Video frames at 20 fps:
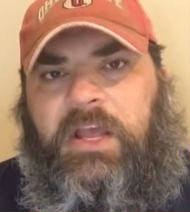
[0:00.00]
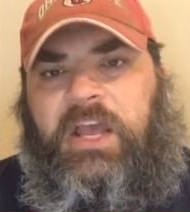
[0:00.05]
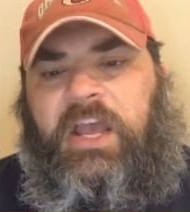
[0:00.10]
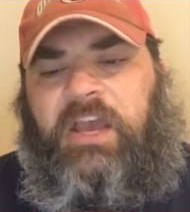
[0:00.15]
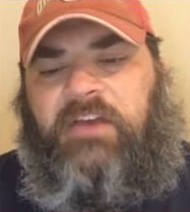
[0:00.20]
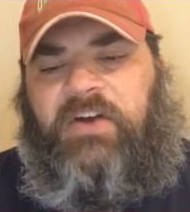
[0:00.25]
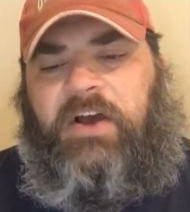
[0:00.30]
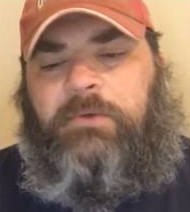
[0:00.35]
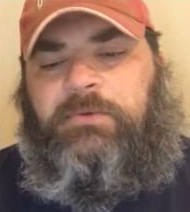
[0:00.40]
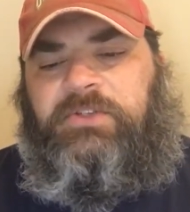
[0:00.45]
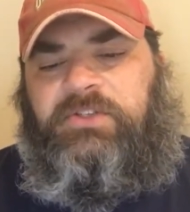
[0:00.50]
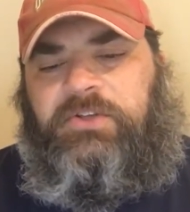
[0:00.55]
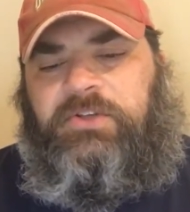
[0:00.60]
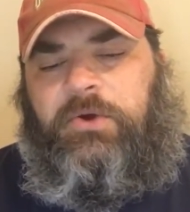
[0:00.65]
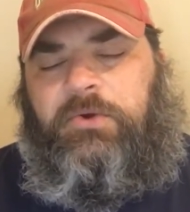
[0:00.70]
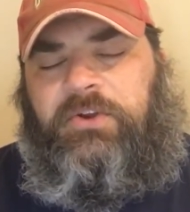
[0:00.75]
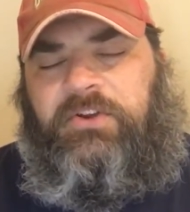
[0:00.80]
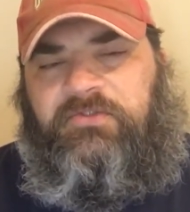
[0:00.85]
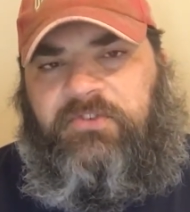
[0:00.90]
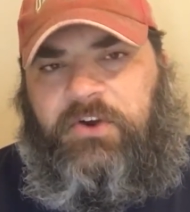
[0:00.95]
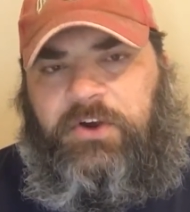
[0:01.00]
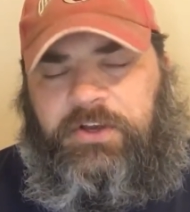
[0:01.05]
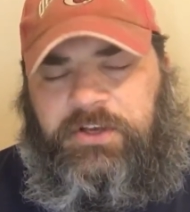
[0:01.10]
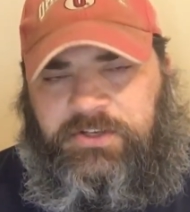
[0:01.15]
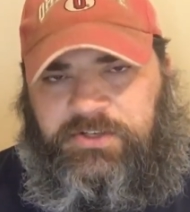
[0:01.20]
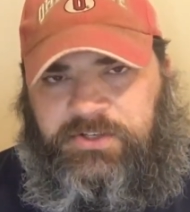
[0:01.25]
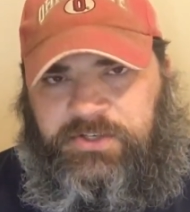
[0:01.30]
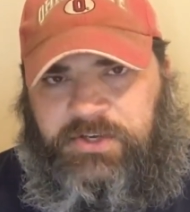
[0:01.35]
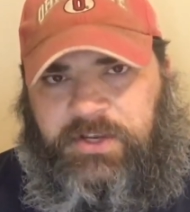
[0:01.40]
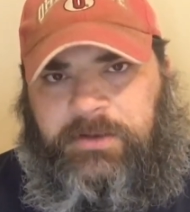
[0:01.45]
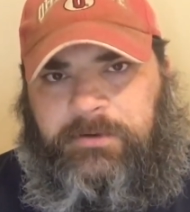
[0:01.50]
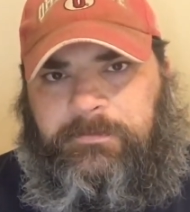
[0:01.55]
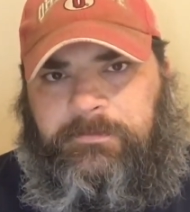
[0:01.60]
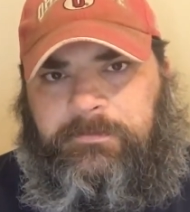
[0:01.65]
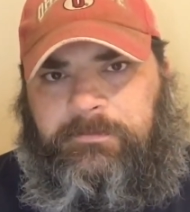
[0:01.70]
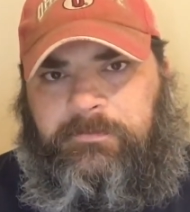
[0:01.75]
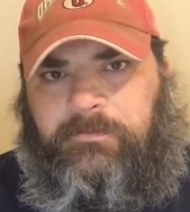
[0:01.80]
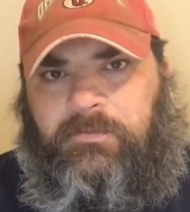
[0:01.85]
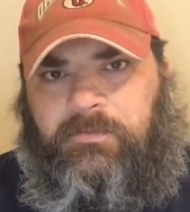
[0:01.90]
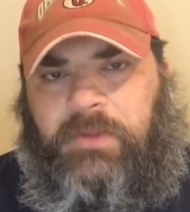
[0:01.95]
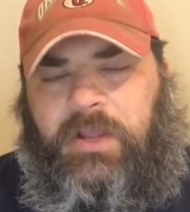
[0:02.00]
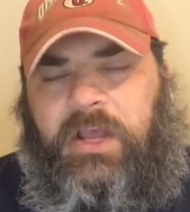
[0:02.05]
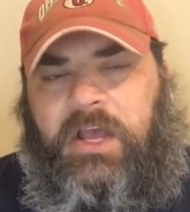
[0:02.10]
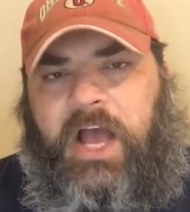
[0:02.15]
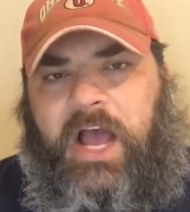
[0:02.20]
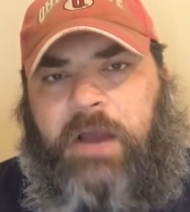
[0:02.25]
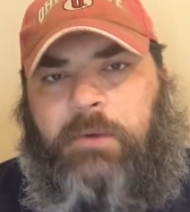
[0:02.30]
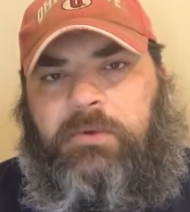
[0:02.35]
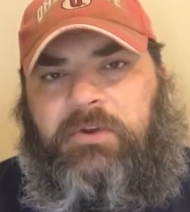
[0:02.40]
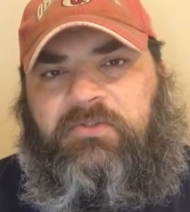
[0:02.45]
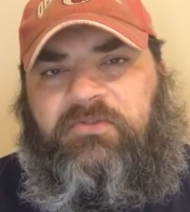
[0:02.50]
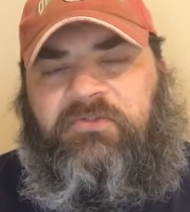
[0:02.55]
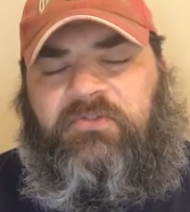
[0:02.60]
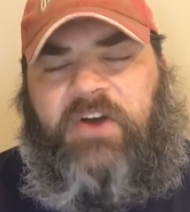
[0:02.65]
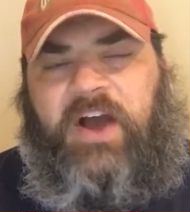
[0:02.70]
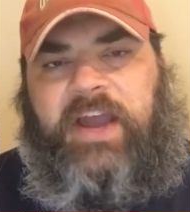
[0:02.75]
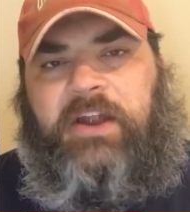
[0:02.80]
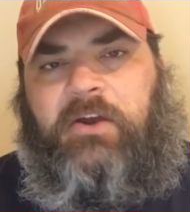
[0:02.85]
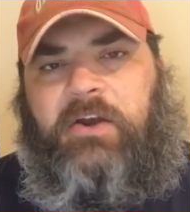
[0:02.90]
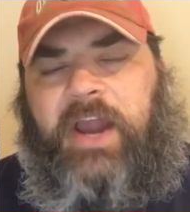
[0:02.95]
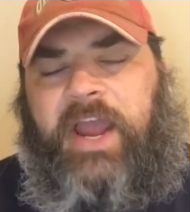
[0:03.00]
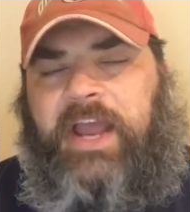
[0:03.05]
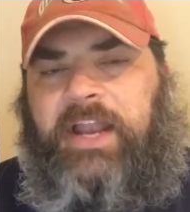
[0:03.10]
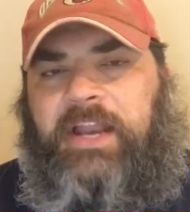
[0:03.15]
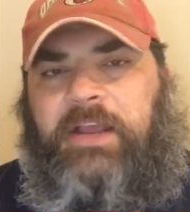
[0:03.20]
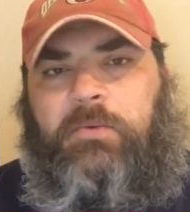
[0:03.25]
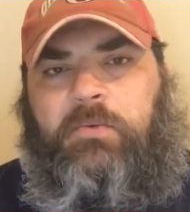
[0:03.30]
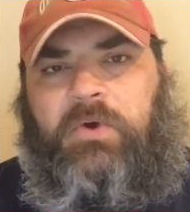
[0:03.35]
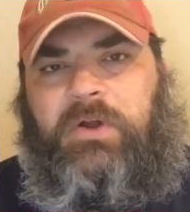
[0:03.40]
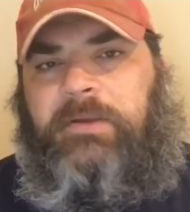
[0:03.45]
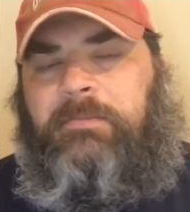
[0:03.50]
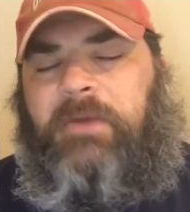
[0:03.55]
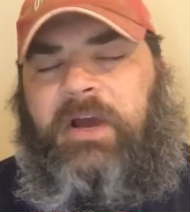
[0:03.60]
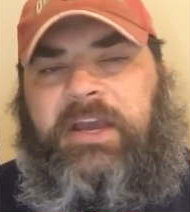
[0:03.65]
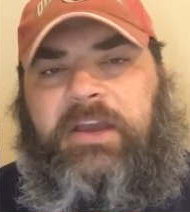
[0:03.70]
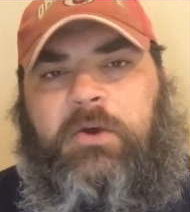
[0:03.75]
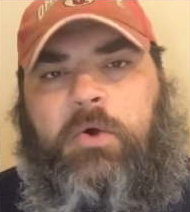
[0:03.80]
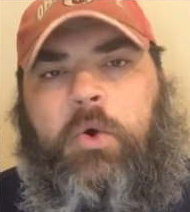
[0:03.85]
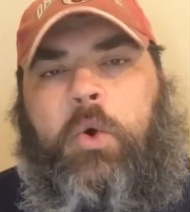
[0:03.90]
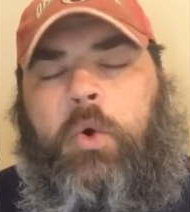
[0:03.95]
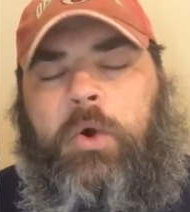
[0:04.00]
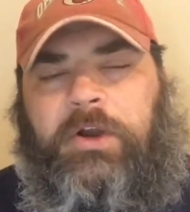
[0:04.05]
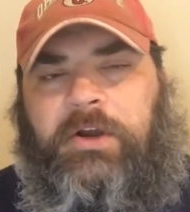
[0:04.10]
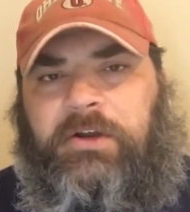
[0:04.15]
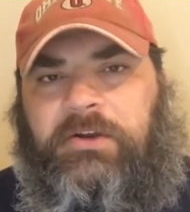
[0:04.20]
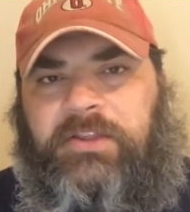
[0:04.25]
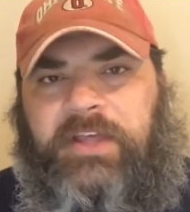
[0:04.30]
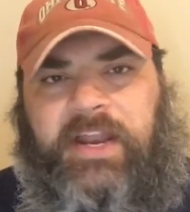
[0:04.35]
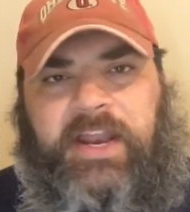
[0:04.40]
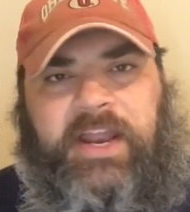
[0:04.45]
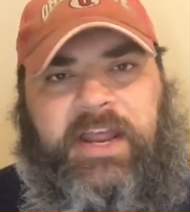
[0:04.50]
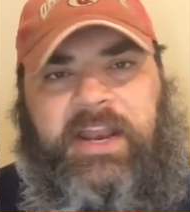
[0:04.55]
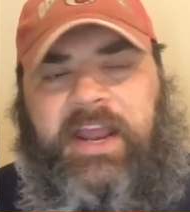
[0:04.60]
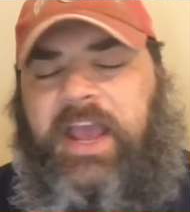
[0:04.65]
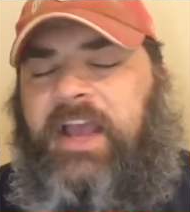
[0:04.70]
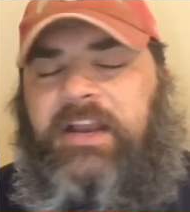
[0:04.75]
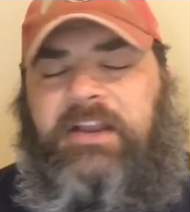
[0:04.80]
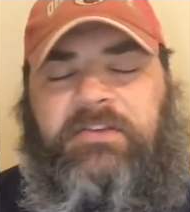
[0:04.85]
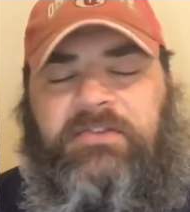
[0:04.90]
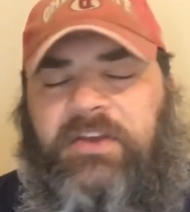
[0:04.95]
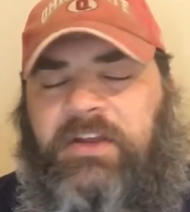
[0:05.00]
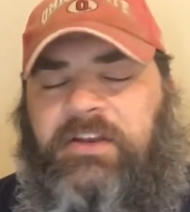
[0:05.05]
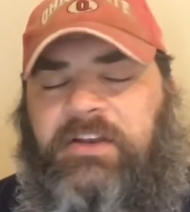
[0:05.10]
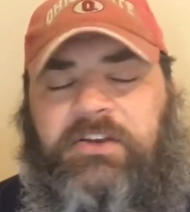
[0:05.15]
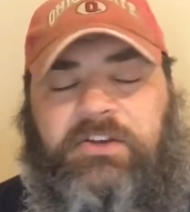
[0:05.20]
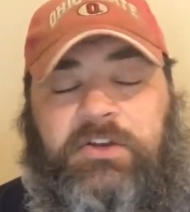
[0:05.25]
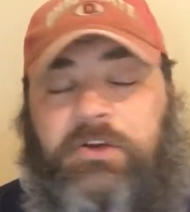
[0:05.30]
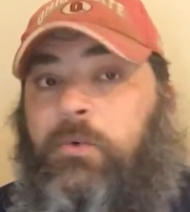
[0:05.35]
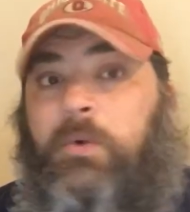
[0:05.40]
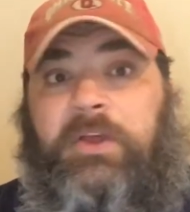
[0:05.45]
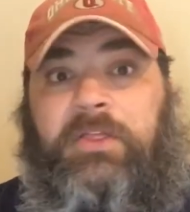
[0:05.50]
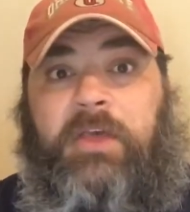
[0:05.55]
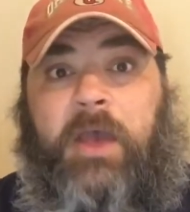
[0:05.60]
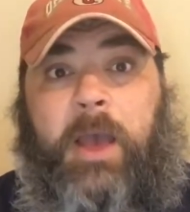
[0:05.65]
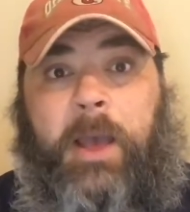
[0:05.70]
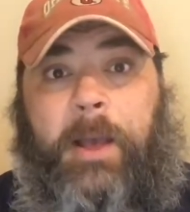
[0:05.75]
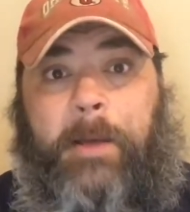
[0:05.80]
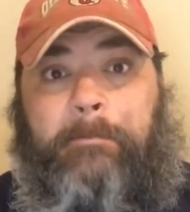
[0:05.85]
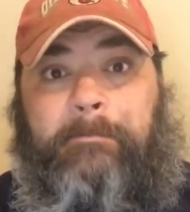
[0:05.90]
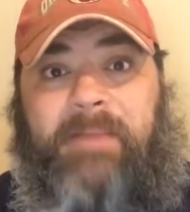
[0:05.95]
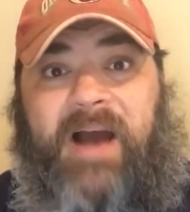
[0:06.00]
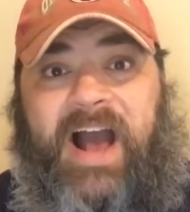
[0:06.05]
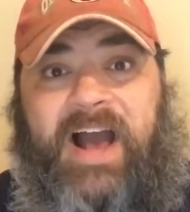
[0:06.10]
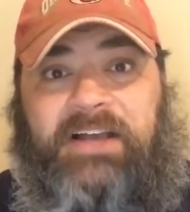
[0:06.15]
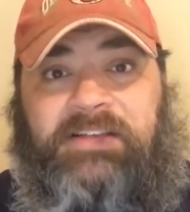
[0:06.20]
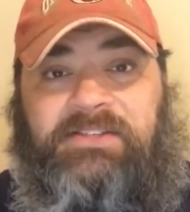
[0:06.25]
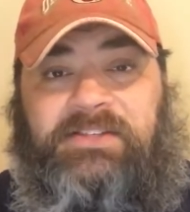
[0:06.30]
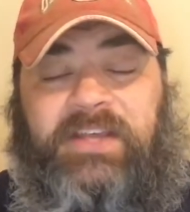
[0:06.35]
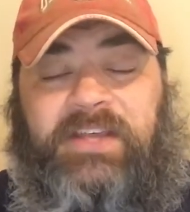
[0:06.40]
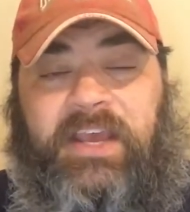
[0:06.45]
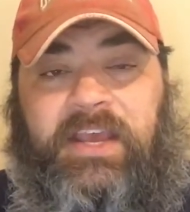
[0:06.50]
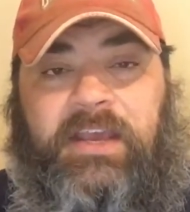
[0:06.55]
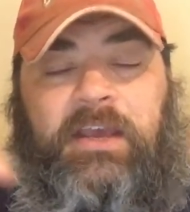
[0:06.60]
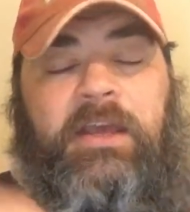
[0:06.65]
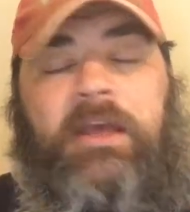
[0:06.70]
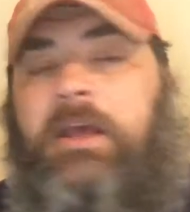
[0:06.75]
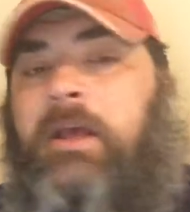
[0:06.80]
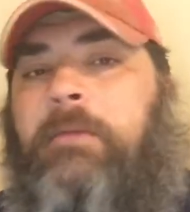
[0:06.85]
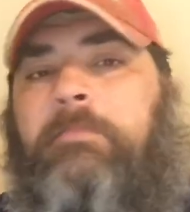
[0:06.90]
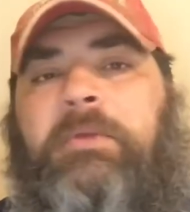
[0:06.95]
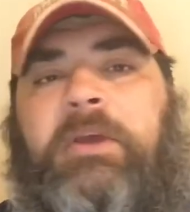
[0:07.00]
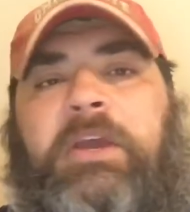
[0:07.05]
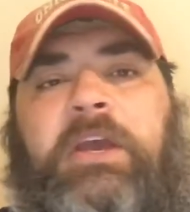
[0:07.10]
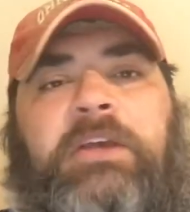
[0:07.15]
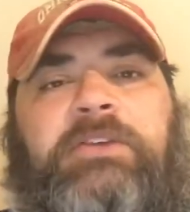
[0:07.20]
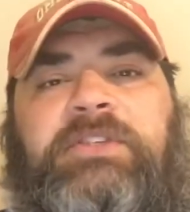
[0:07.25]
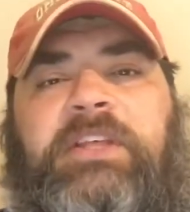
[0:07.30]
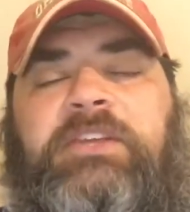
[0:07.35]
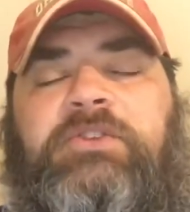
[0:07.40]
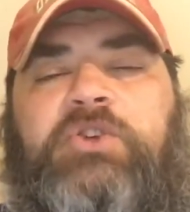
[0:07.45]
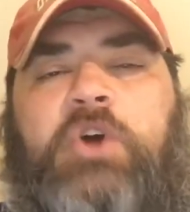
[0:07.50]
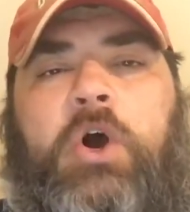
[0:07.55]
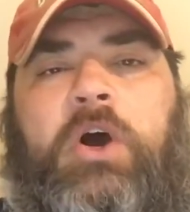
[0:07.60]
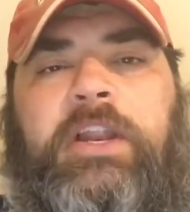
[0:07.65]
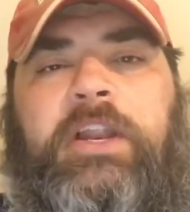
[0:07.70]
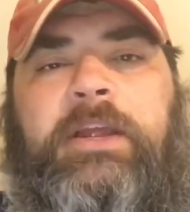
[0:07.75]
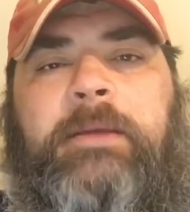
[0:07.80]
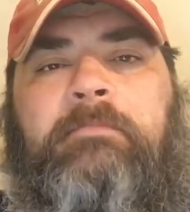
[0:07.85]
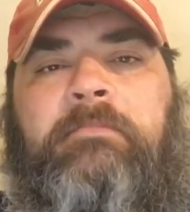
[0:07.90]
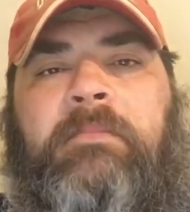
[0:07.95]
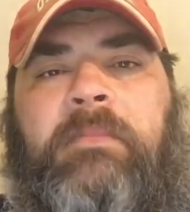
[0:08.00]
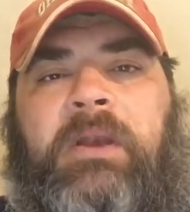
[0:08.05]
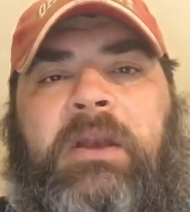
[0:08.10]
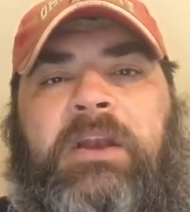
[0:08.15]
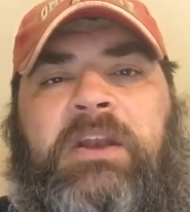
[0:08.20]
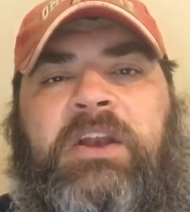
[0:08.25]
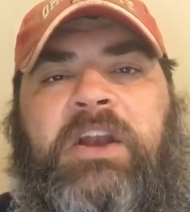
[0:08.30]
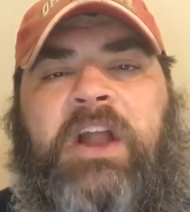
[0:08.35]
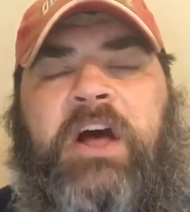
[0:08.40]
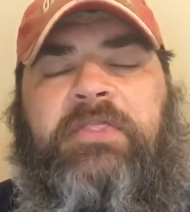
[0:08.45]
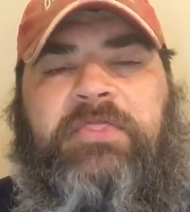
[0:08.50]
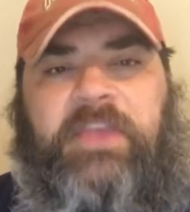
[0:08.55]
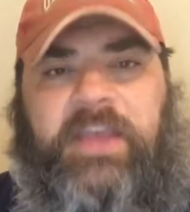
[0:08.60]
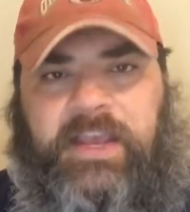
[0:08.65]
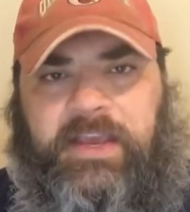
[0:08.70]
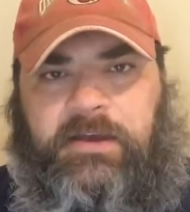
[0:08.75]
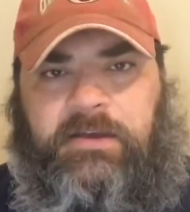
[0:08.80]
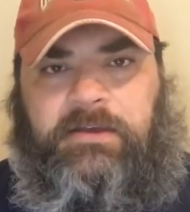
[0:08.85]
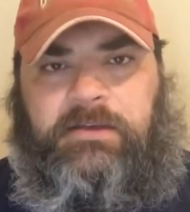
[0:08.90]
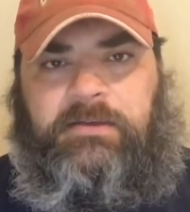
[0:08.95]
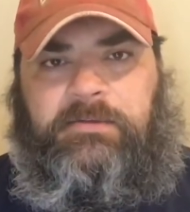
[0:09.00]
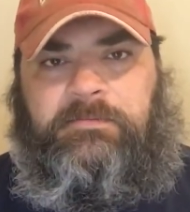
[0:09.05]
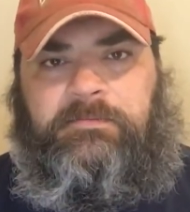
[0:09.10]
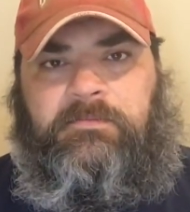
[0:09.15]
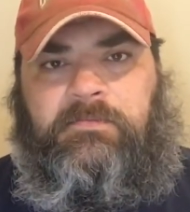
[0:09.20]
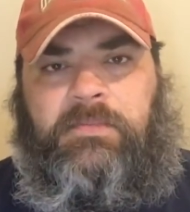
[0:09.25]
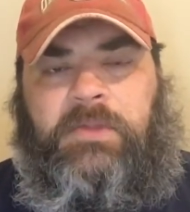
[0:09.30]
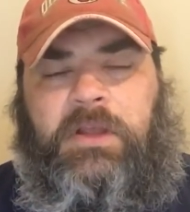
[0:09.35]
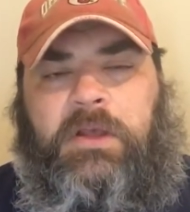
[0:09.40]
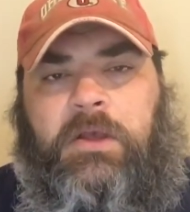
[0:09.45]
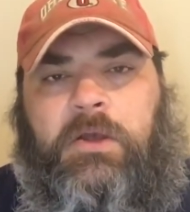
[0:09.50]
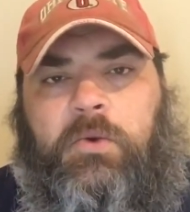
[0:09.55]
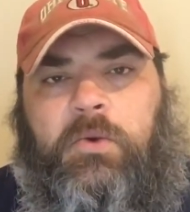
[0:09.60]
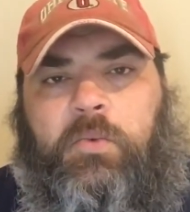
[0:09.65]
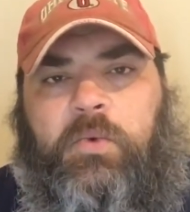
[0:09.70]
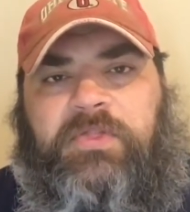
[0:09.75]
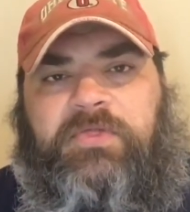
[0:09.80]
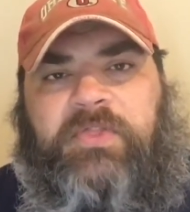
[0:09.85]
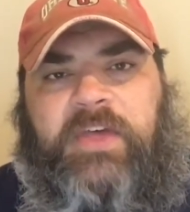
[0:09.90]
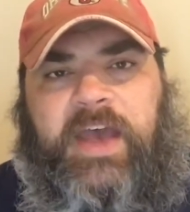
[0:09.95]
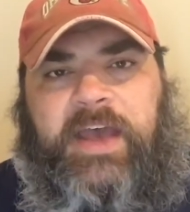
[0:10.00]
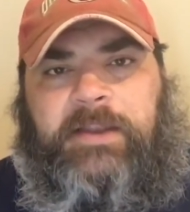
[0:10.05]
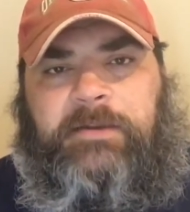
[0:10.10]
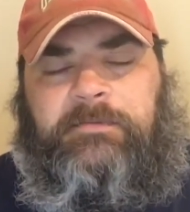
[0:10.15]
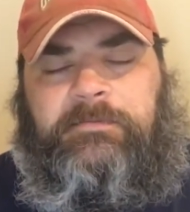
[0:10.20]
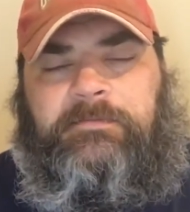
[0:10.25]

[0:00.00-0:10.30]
If I was Tony Ferguson, I would fire anyone in my corner that had anything to do with boxing because they taught him nothing with that.